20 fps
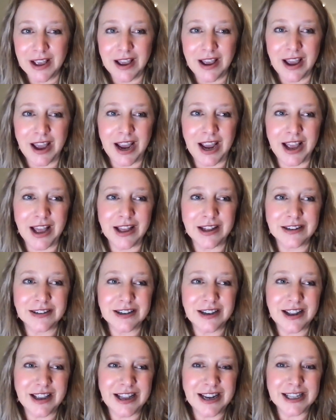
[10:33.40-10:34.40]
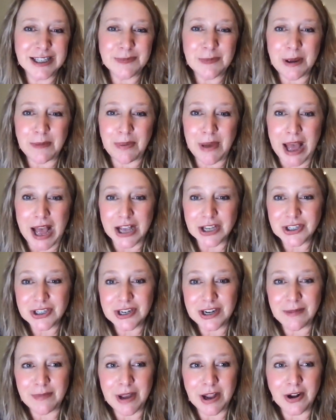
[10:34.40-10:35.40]
And it is my passion
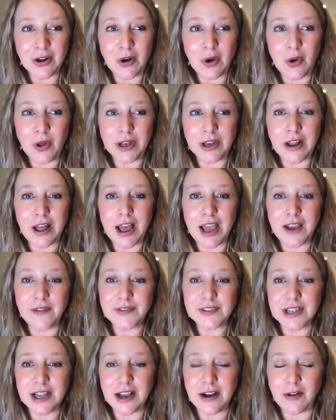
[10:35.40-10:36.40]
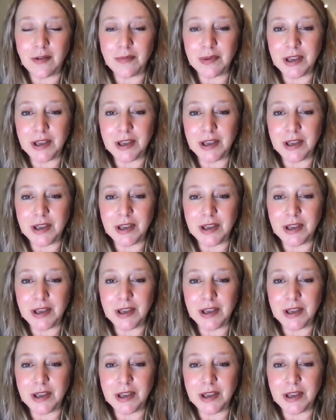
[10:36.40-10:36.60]
and my goal in life to help